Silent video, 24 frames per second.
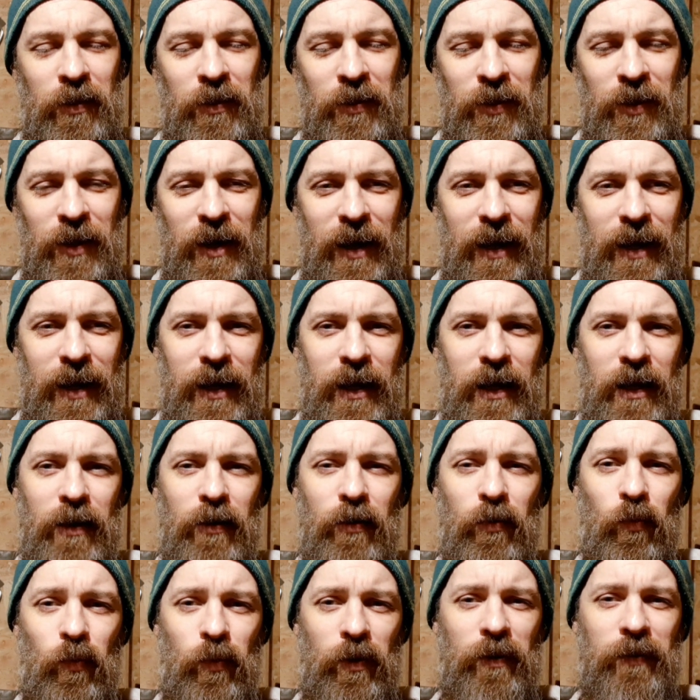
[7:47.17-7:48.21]
that in
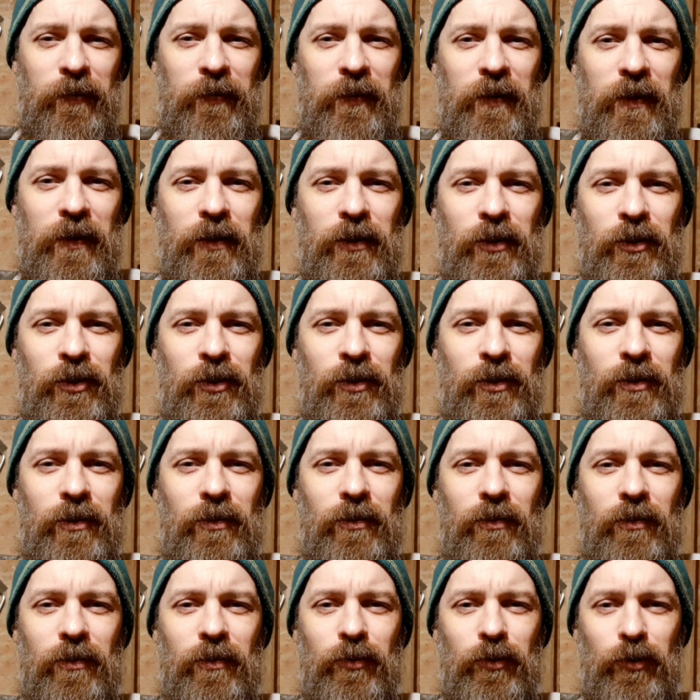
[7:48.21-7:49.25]
with this
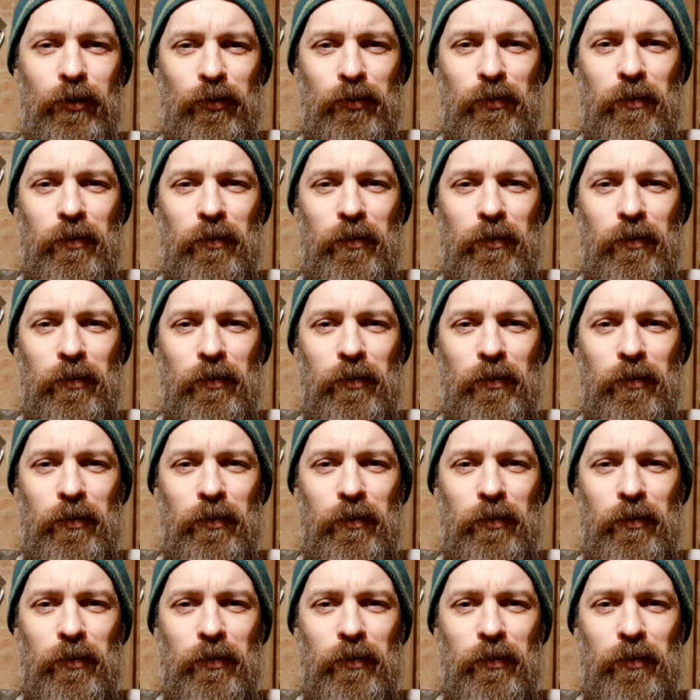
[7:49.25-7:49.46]
use